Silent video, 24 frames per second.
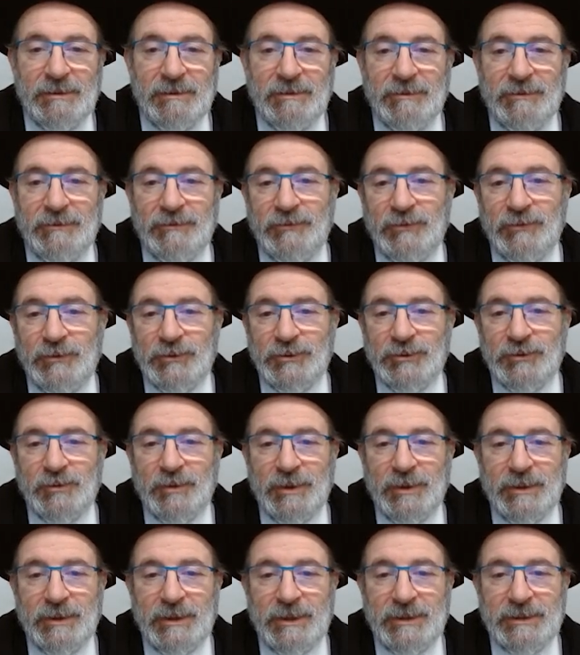The first
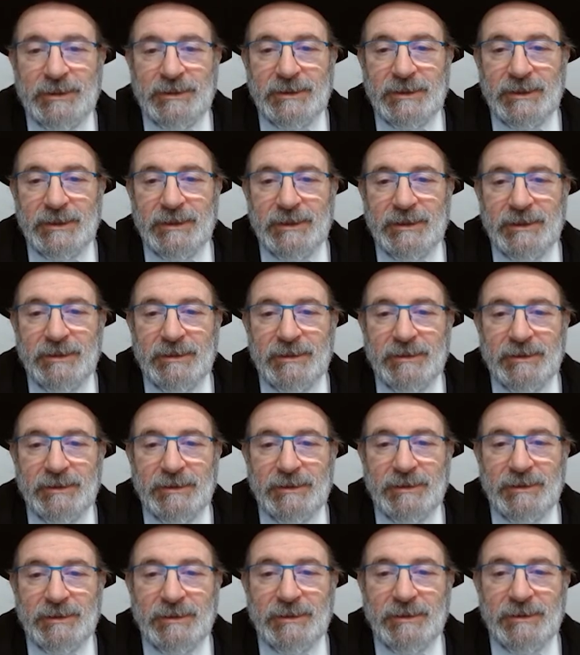one, let's say
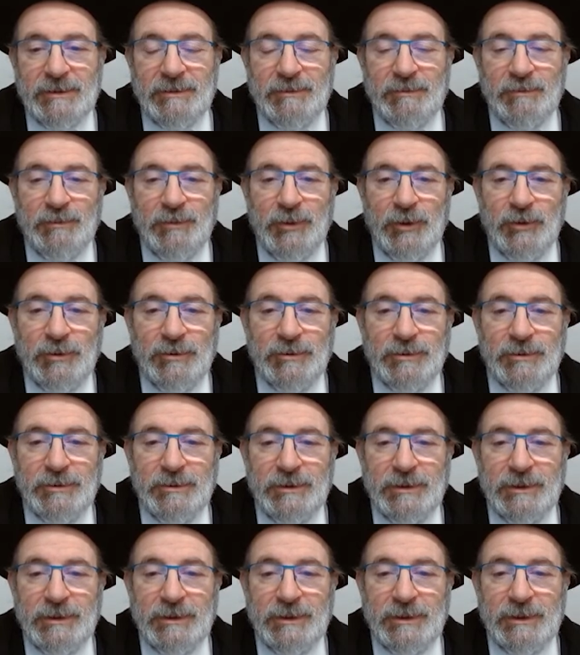pawn
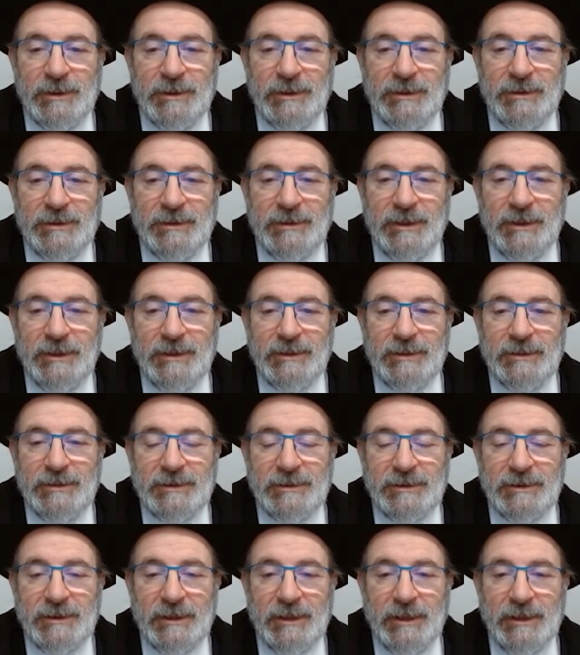
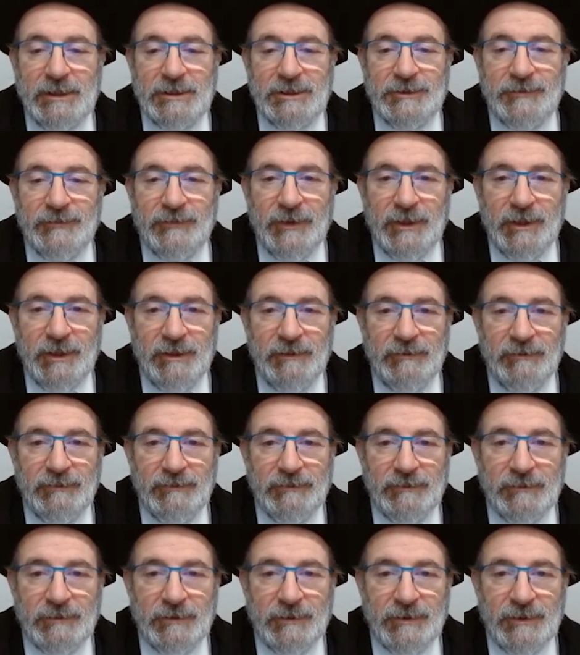takes h5
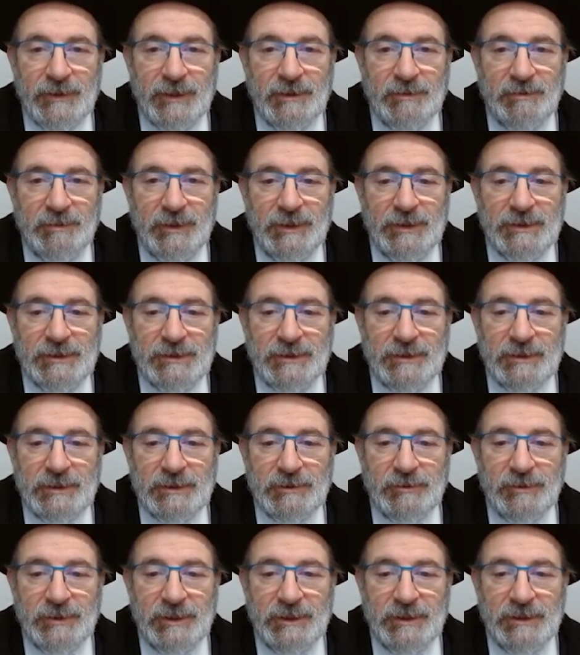that pins the
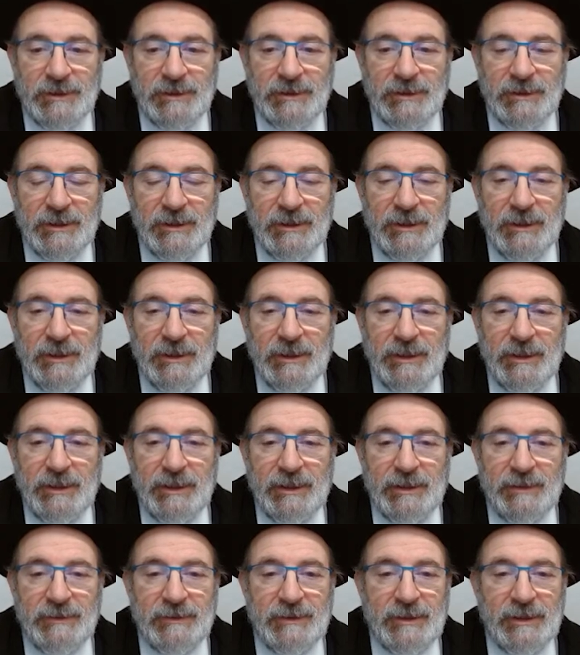queen
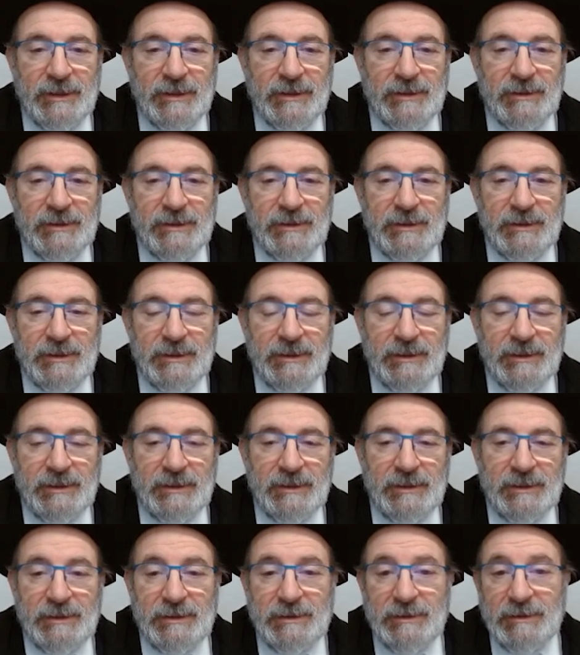and then
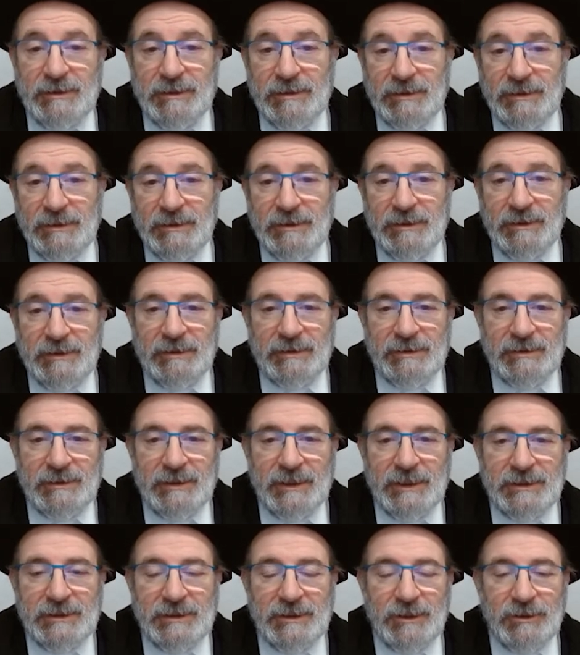
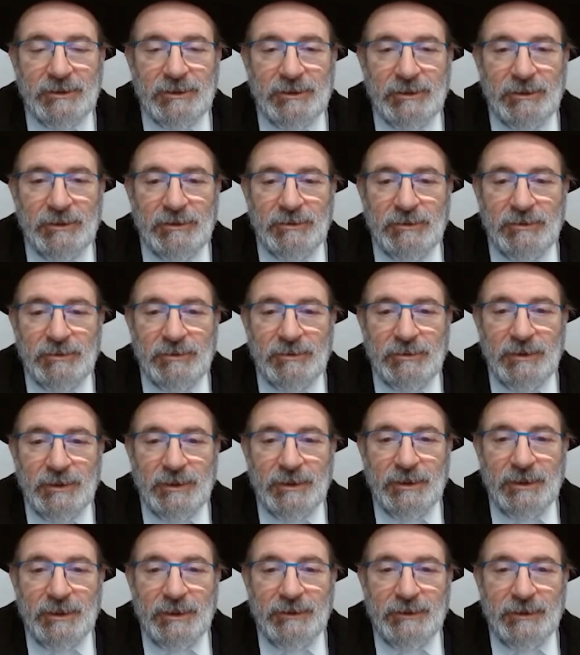does not allow
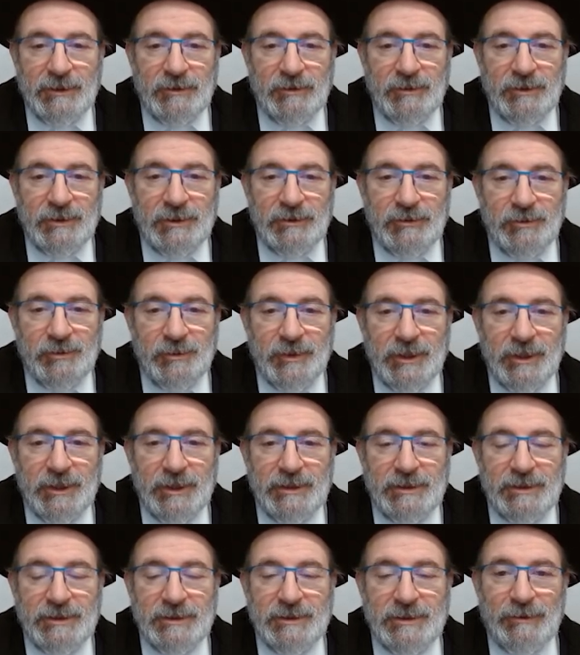the queen to
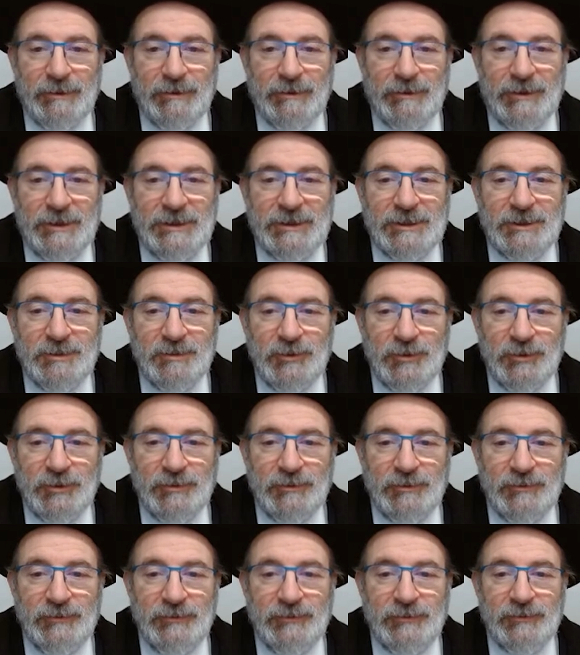mate. This move